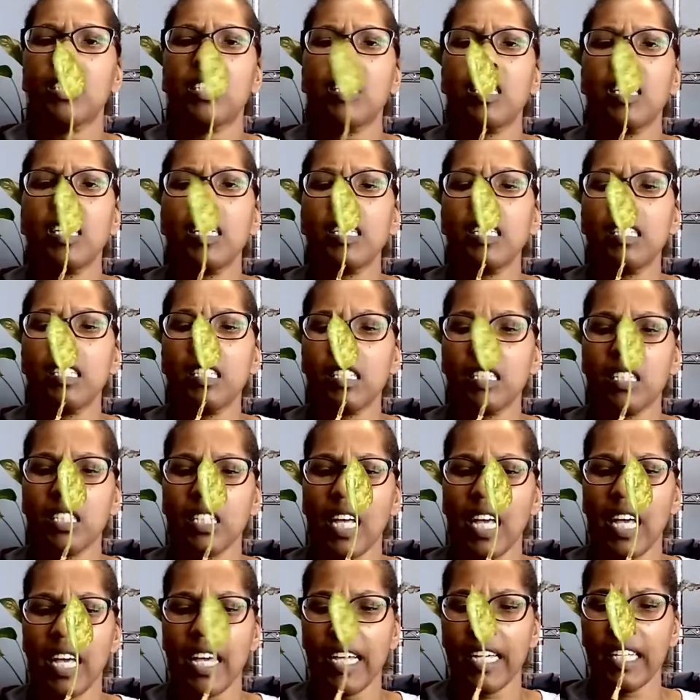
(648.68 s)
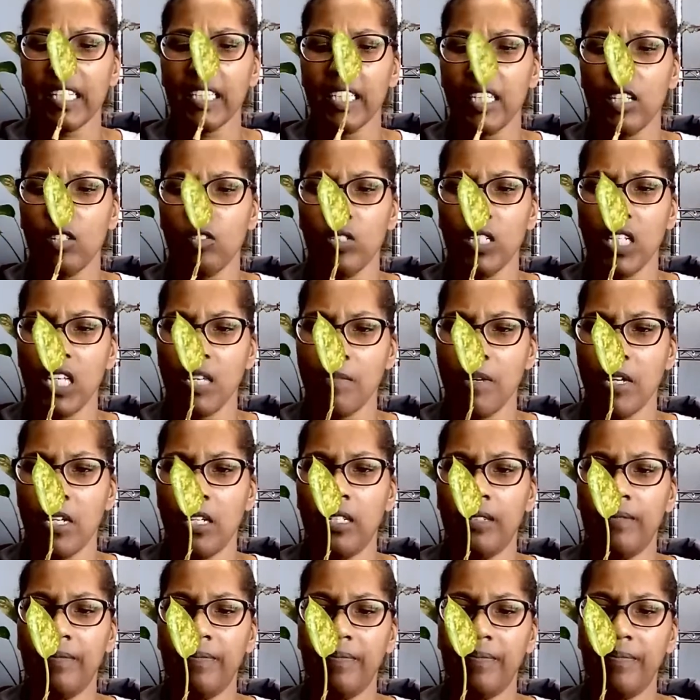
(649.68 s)
This
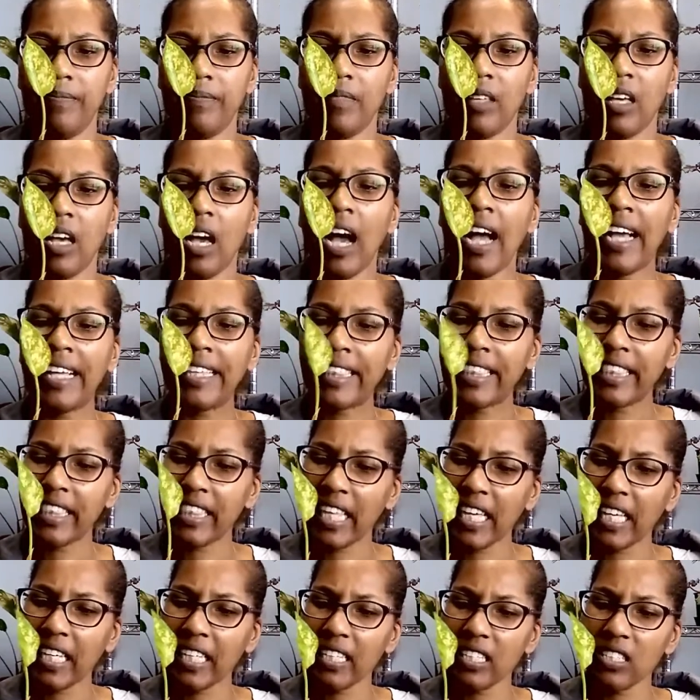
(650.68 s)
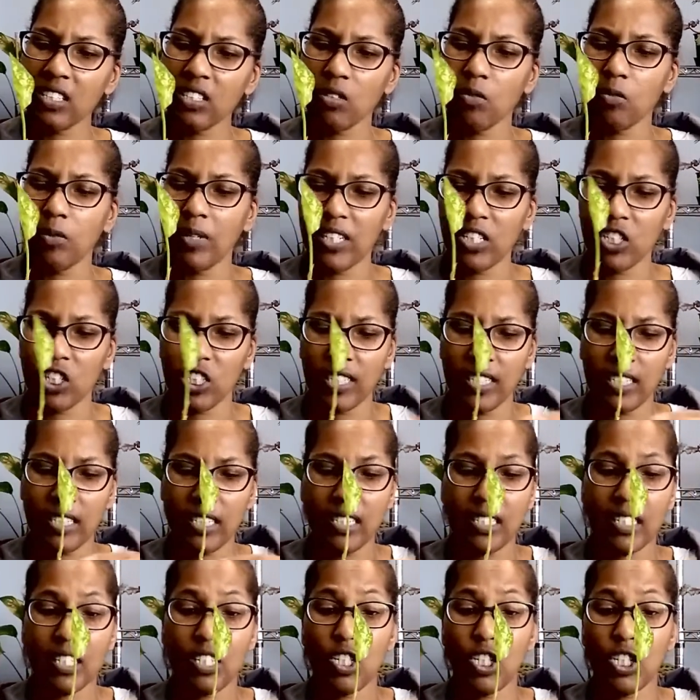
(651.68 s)
Glionema, I think it's a
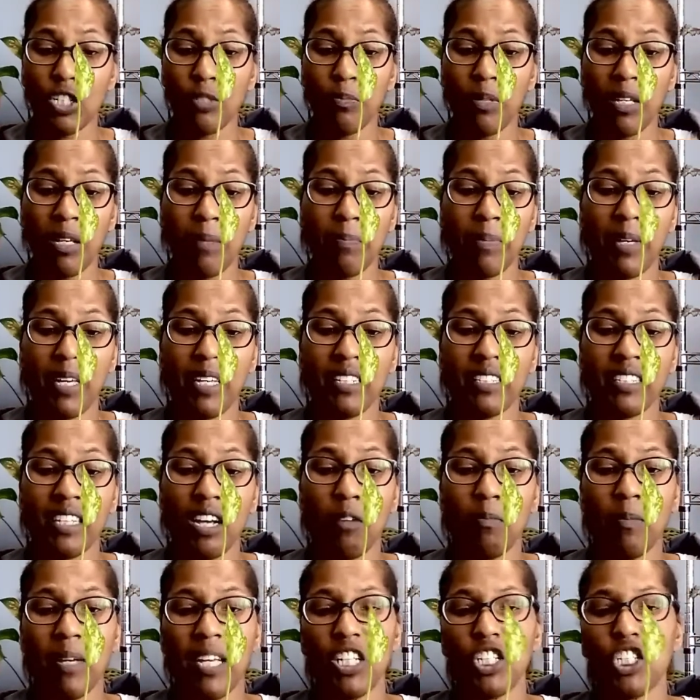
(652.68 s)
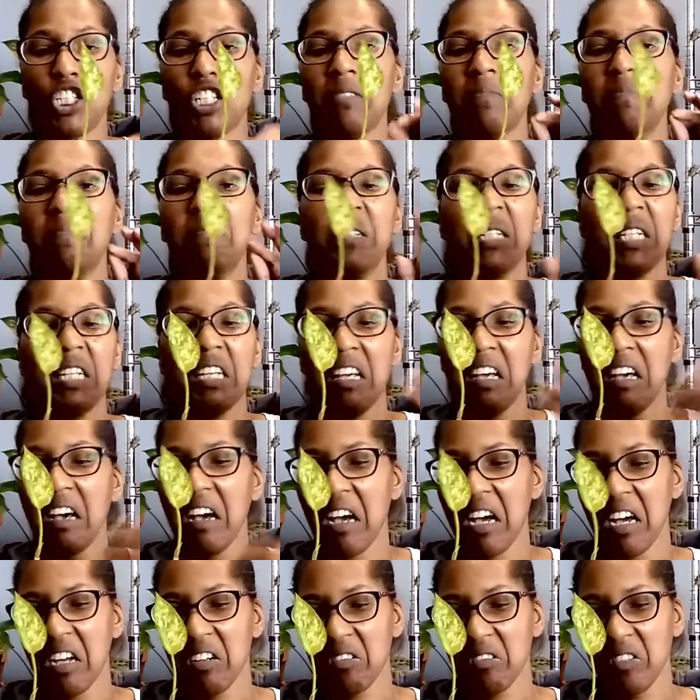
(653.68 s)
Wishes. It could be a pink Dalmatian.
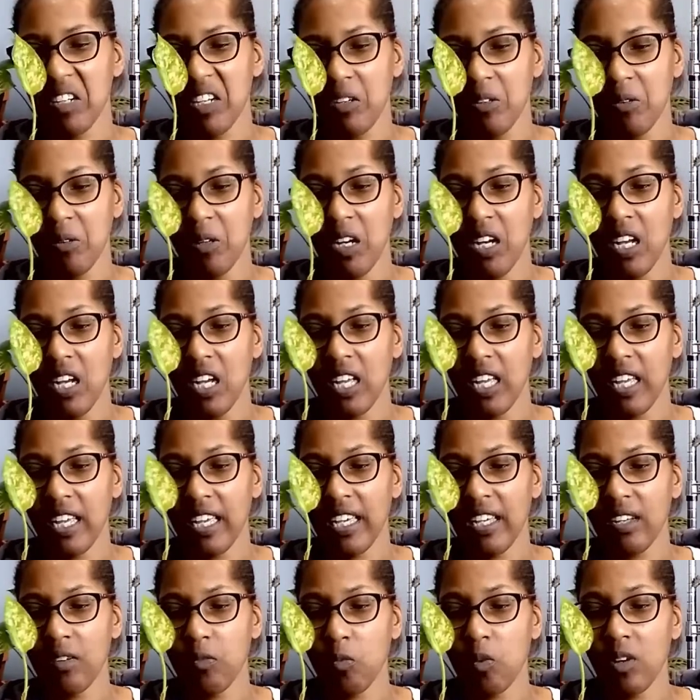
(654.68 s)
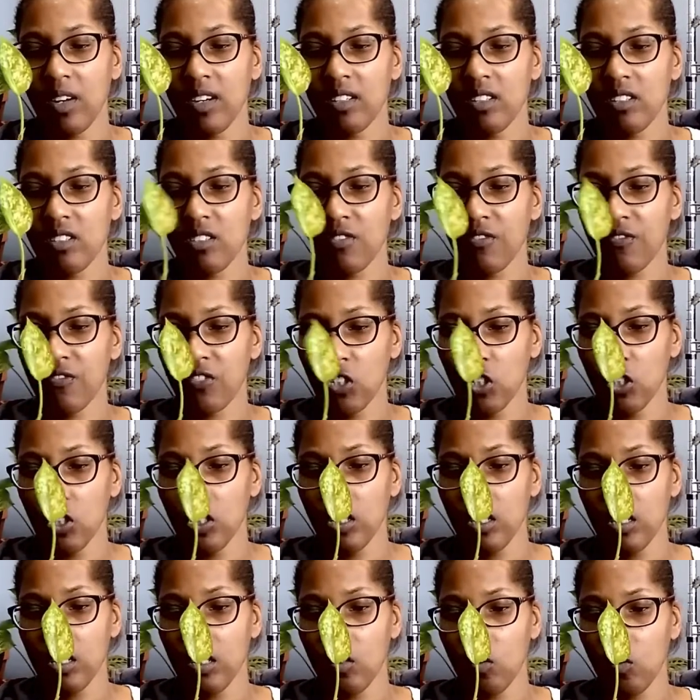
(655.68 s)
I don't know. It was
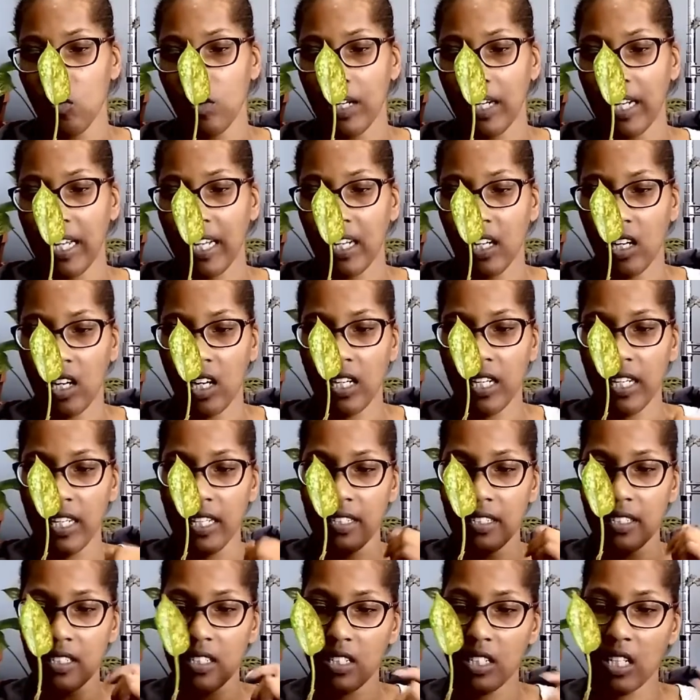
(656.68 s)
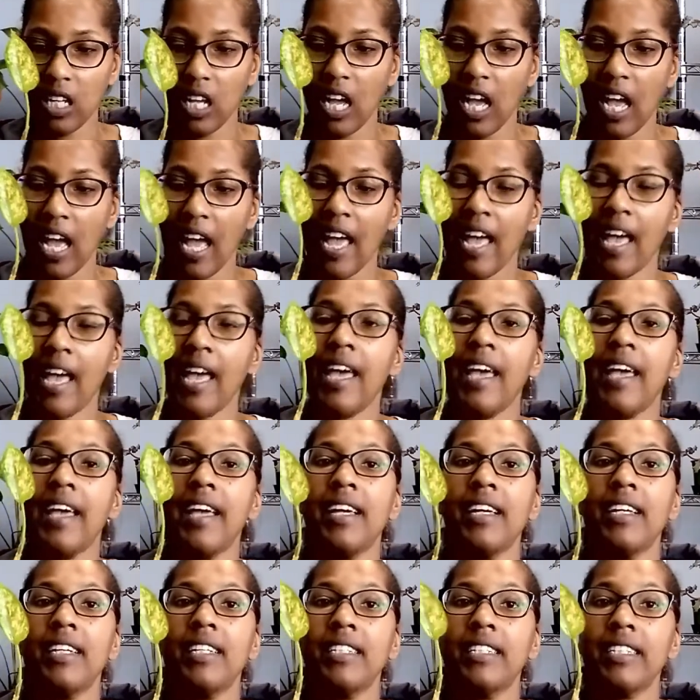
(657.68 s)
full when I got it,
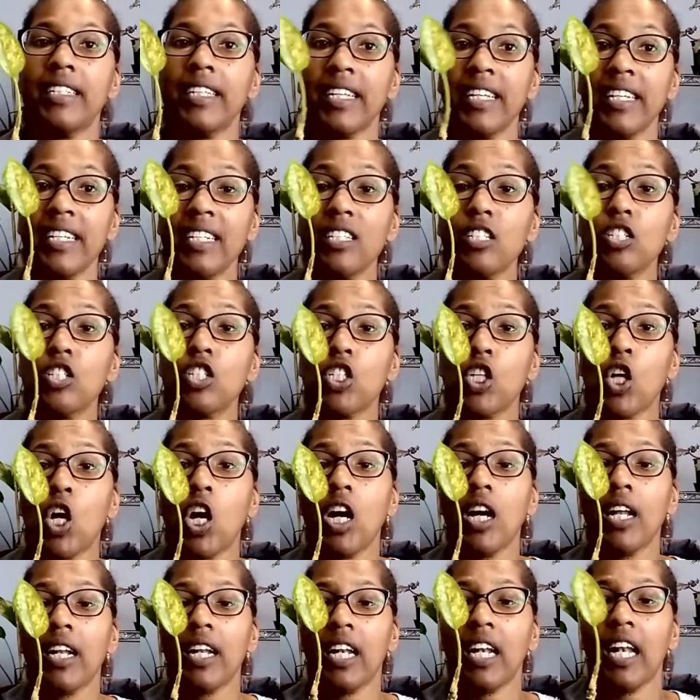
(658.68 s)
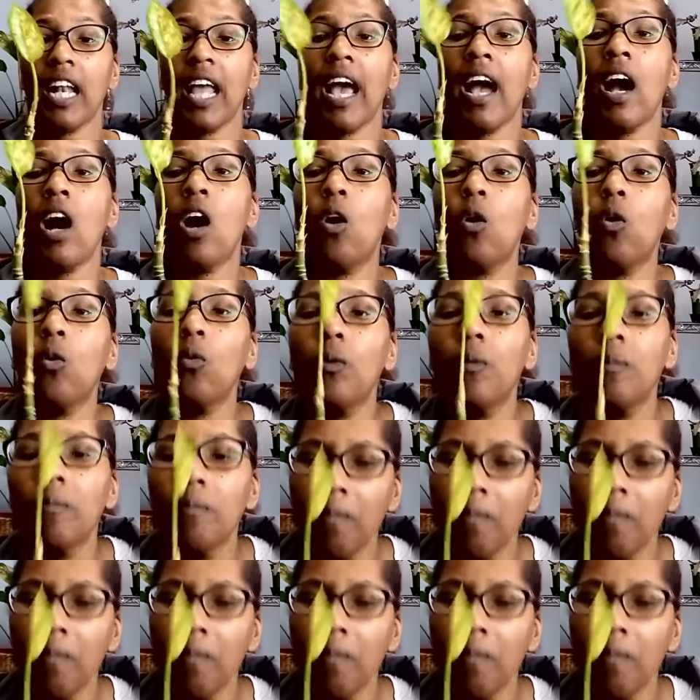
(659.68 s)
and it is not now.